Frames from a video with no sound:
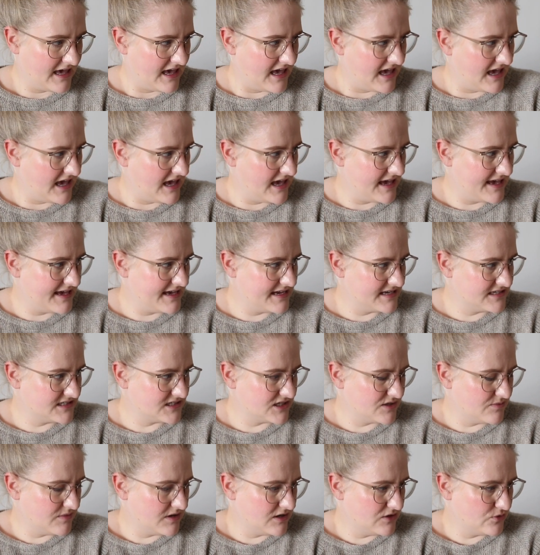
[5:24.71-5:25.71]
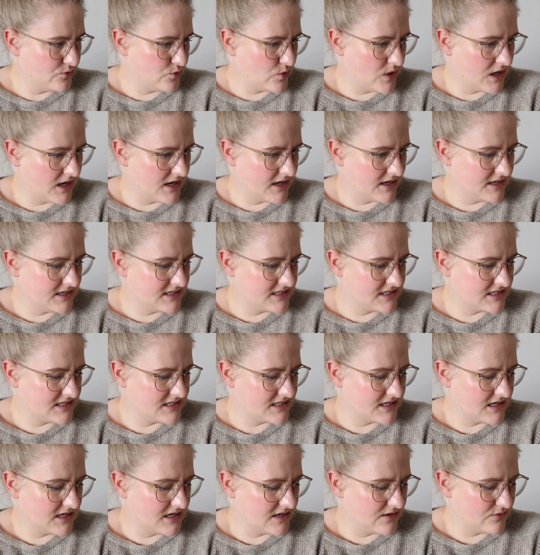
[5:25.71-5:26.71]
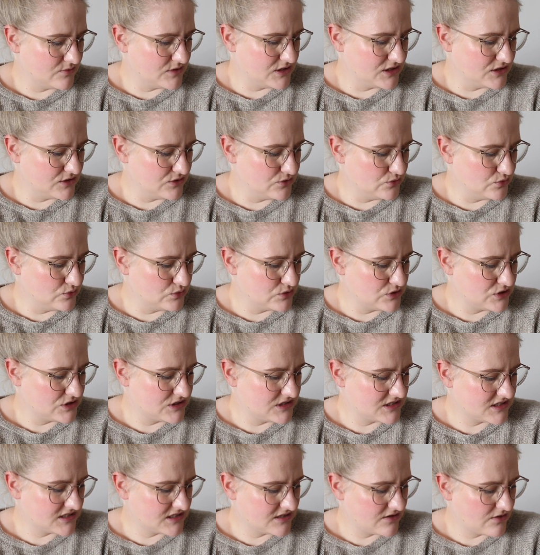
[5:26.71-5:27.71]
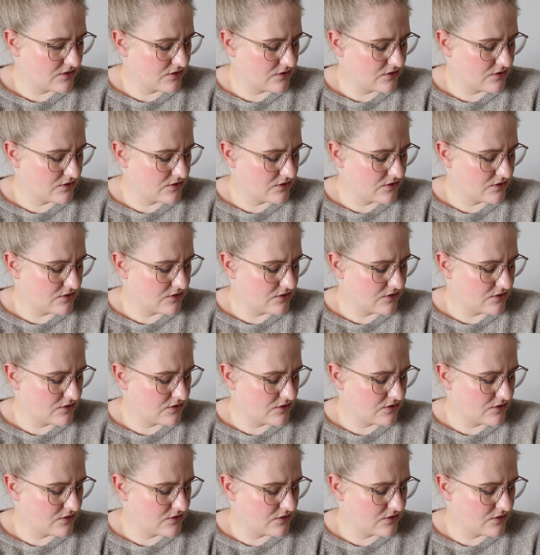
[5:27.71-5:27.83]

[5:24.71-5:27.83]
And amount-wise, we used